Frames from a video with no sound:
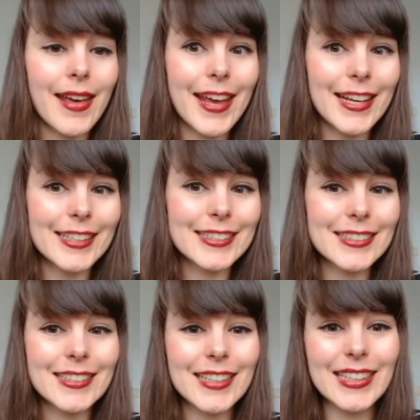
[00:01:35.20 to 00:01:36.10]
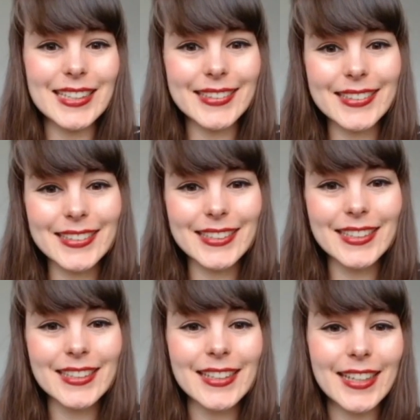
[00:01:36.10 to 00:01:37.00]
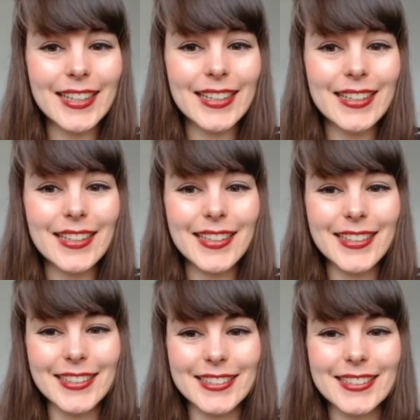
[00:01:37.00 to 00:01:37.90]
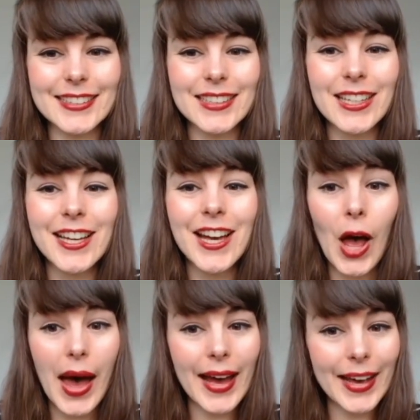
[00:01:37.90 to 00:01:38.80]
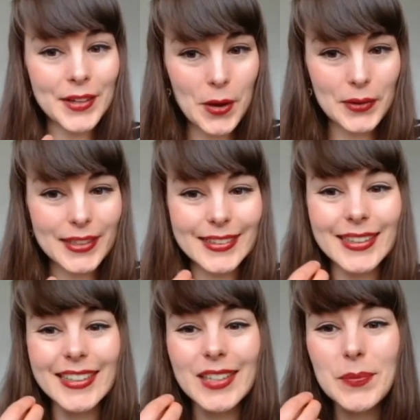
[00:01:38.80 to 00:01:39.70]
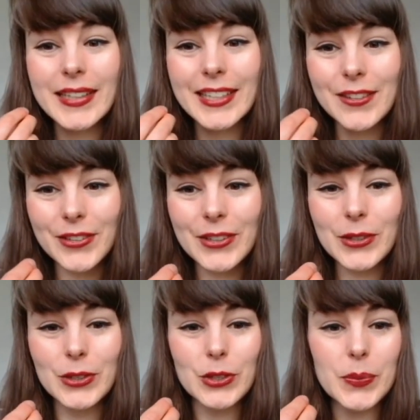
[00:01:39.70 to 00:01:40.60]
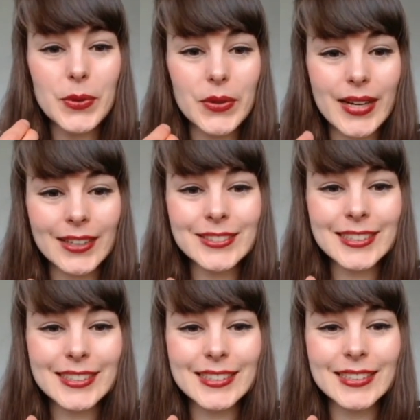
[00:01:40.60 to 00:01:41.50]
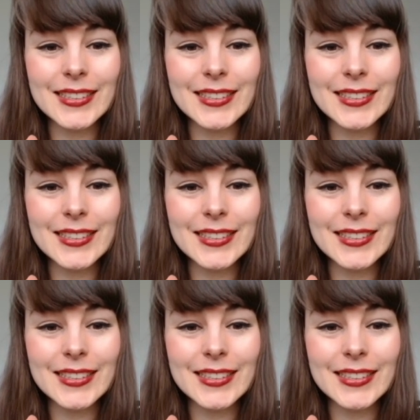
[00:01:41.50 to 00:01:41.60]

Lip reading: Es ist, it is. I know it is a little bit difficult to pronounce.